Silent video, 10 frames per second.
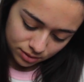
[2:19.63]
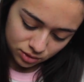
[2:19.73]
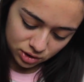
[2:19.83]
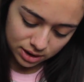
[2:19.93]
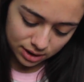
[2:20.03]

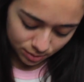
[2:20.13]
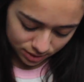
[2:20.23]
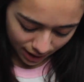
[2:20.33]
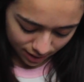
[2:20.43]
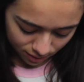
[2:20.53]
She
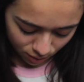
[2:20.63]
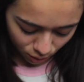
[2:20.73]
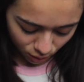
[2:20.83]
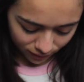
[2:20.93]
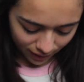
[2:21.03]
was like,
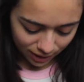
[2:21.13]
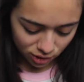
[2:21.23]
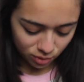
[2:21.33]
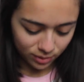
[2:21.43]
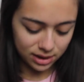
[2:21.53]
your
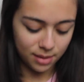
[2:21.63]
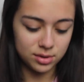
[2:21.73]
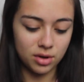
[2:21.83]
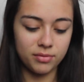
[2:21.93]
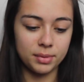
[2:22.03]
foundation always
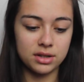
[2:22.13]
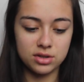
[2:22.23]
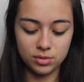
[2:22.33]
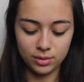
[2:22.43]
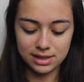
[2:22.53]
comes off
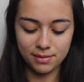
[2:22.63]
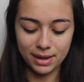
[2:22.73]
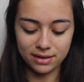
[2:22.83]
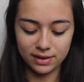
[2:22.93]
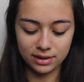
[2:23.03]
because you always have
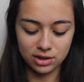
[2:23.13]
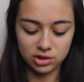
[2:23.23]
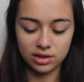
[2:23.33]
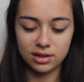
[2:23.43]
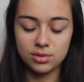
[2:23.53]
bad
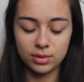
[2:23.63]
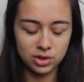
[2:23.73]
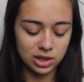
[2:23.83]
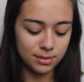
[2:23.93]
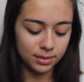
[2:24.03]
foundation. It's always
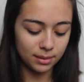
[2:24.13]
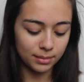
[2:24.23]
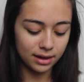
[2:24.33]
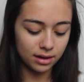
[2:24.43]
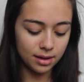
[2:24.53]
cheap. And I'm
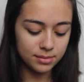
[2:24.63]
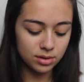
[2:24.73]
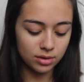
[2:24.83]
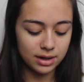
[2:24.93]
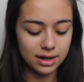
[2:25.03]
like, I'm
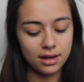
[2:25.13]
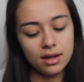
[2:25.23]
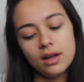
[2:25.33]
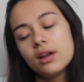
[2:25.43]
sorry.